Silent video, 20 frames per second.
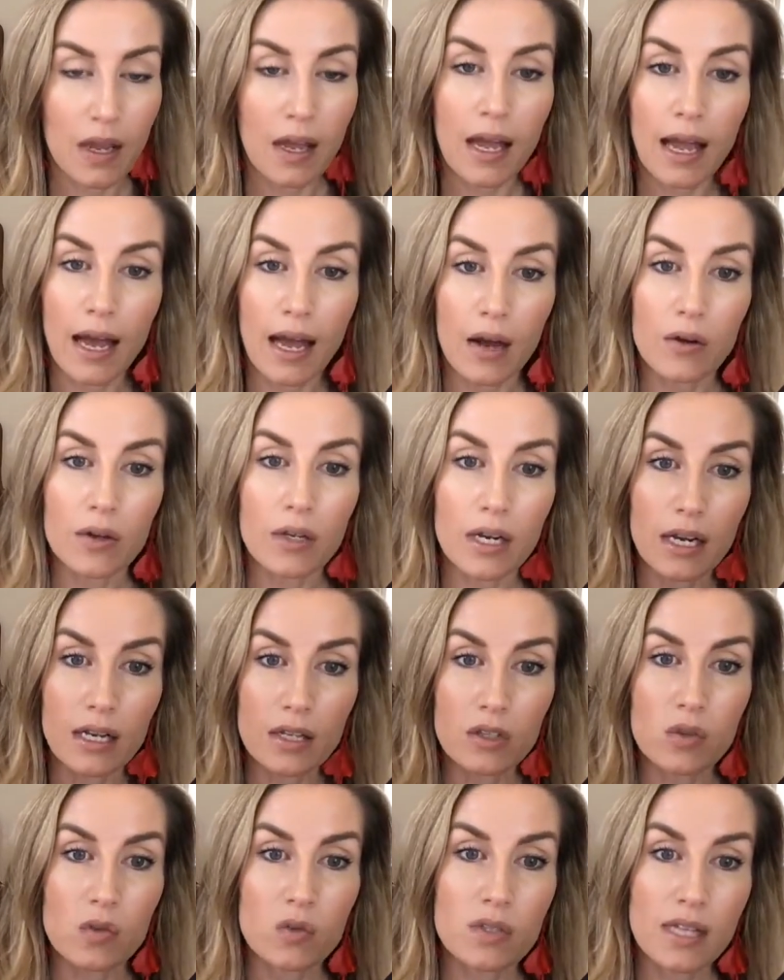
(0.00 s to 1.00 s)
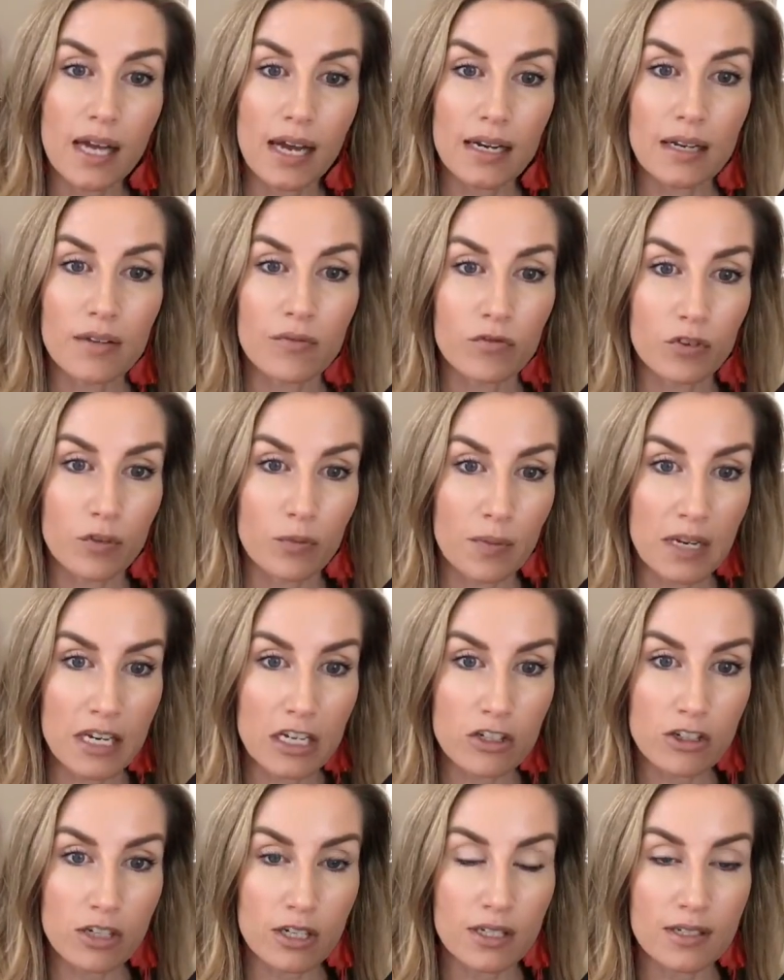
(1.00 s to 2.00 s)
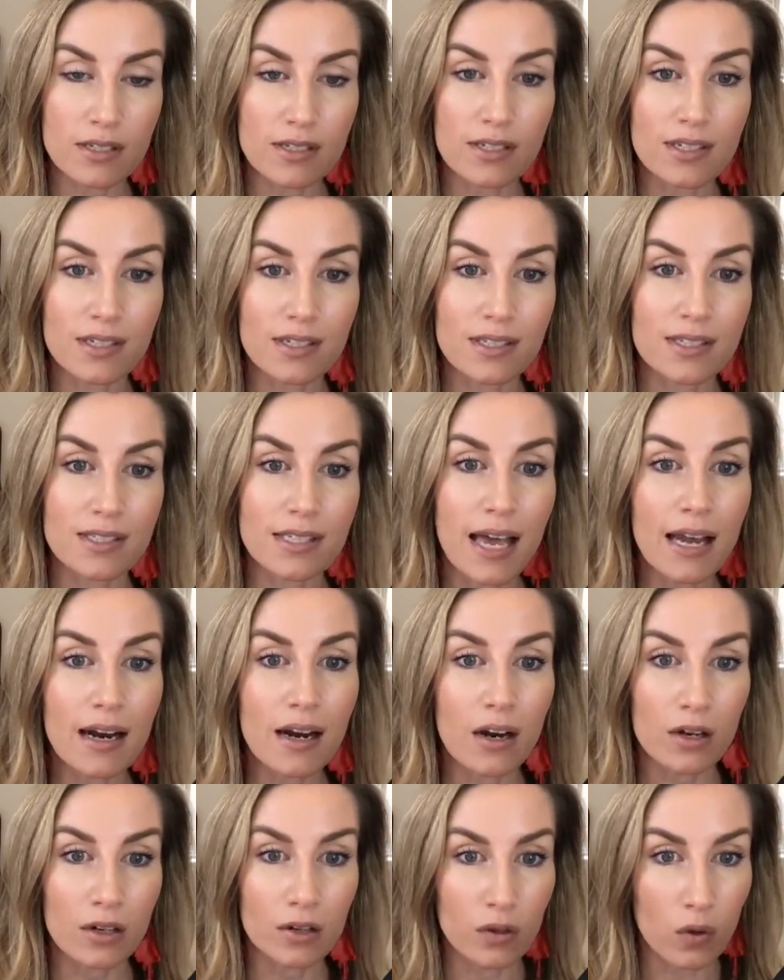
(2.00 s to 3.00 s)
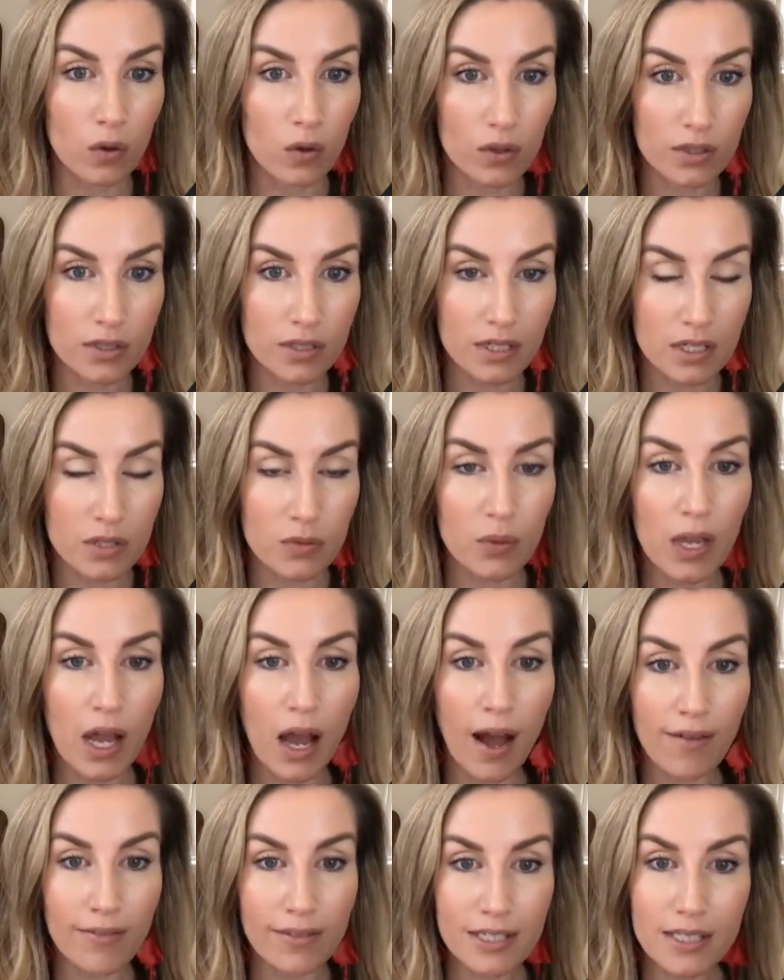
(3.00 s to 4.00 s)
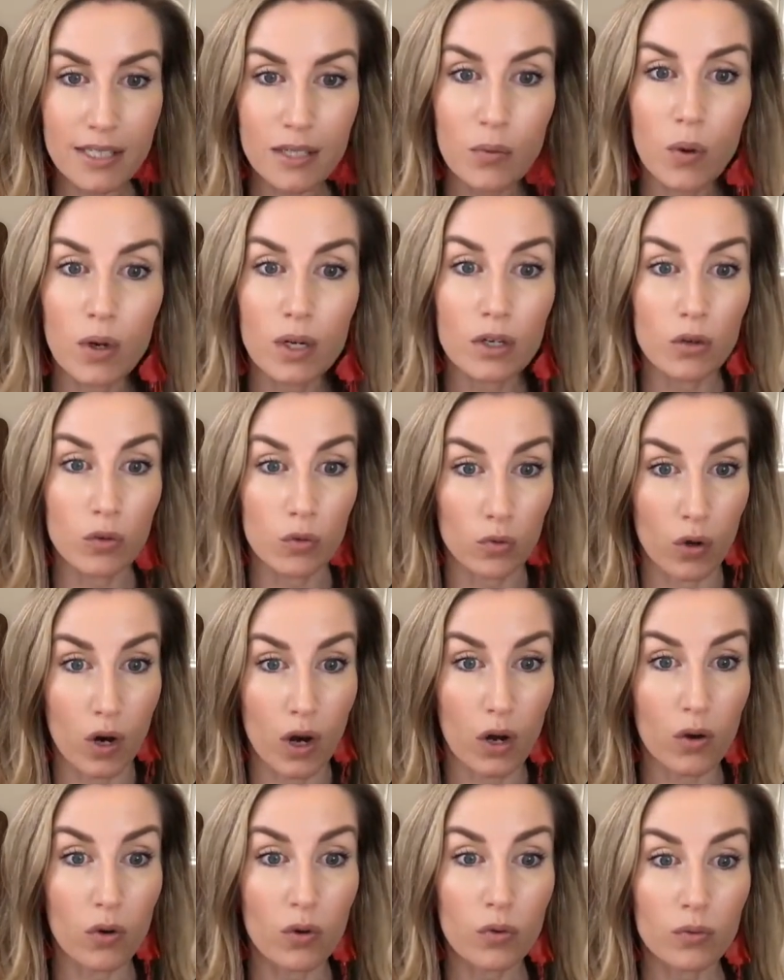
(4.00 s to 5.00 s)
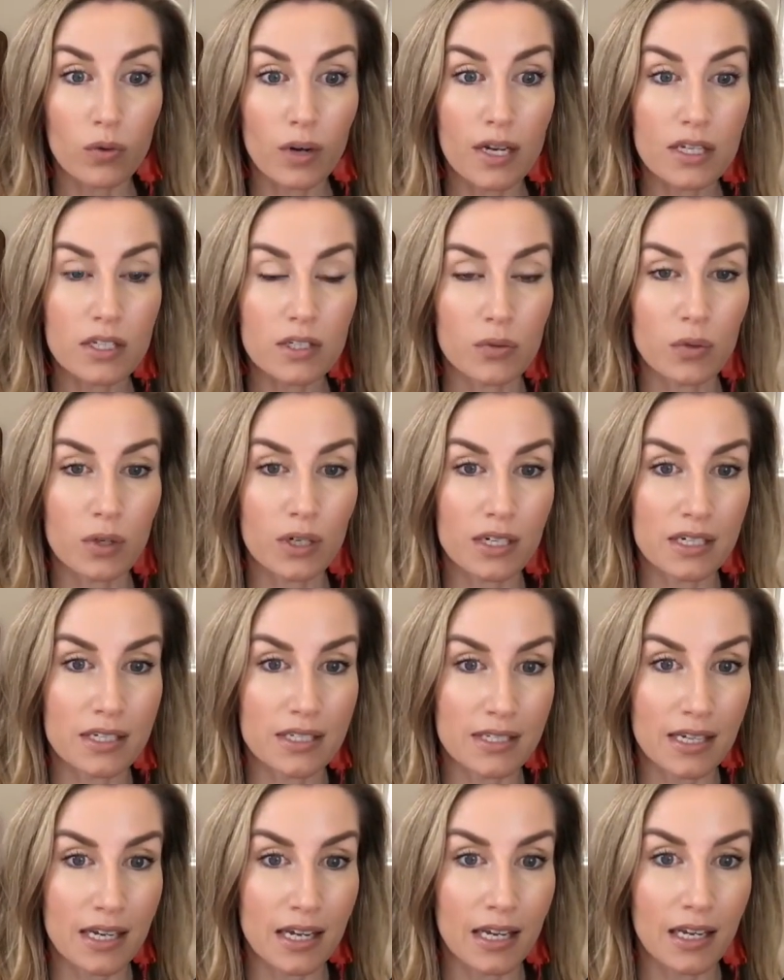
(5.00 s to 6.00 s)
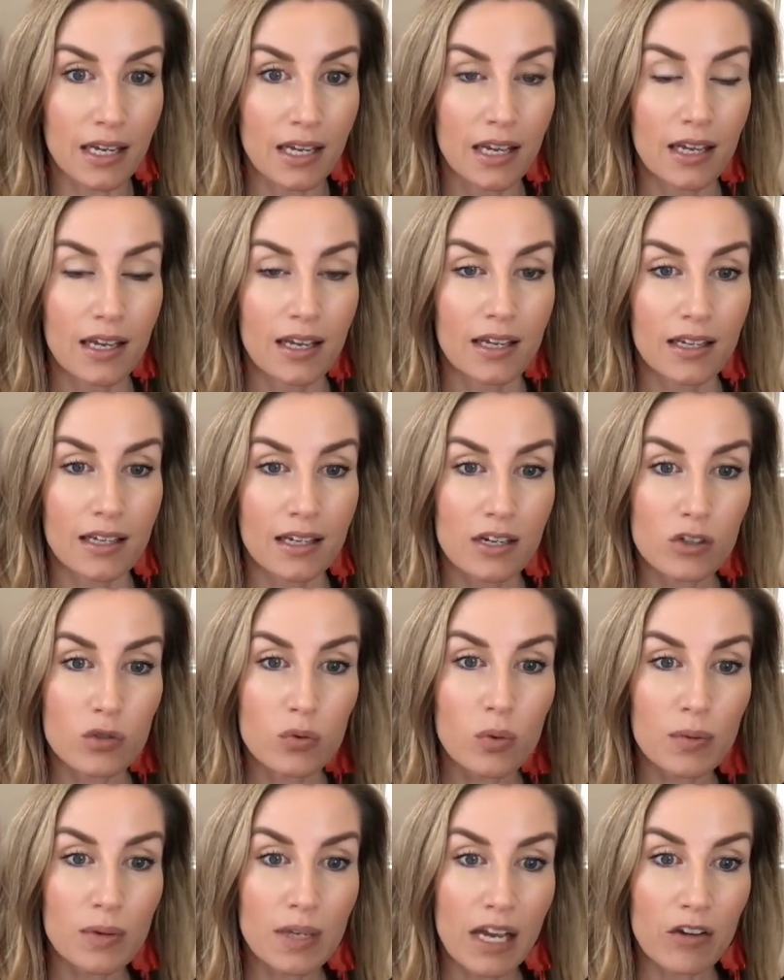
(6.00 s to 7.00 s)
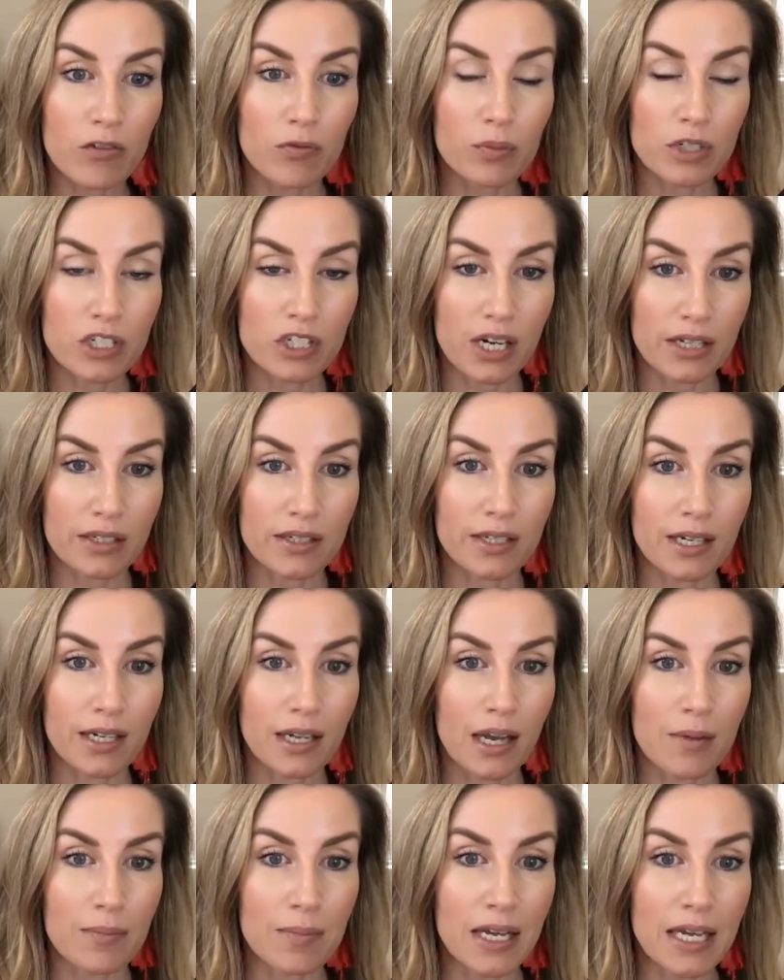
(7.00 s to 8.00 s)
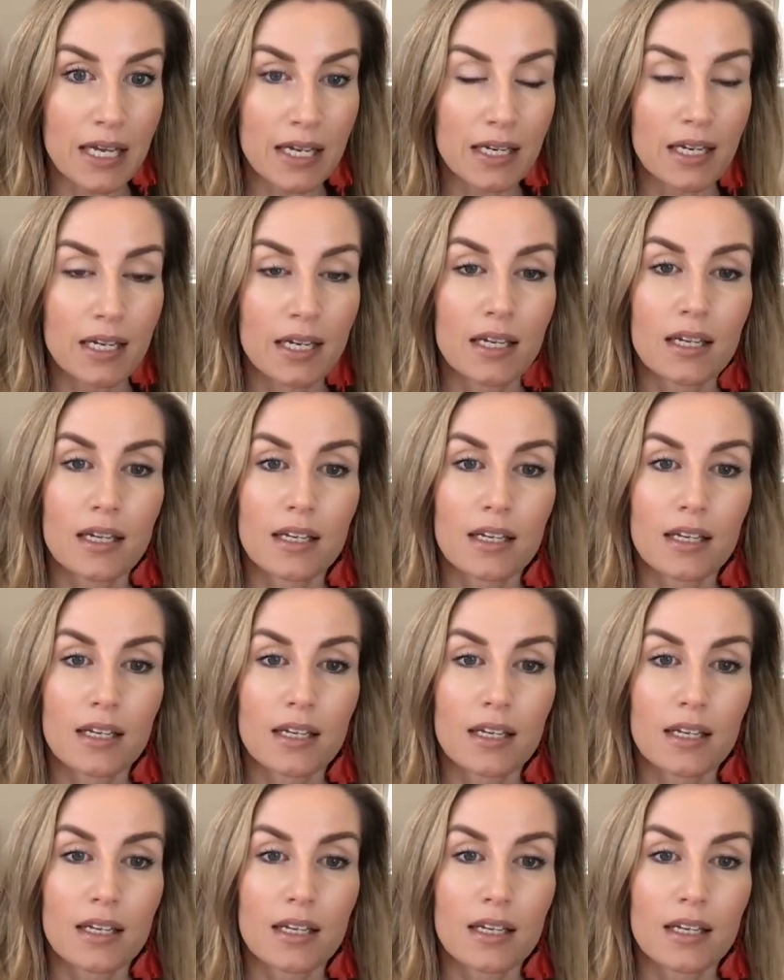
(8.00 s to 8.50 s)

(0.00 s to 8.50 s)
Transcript: How can I use that information to set our goals? Because we obviously want to grow, right? So we're going to say, here's what we have projected to come in.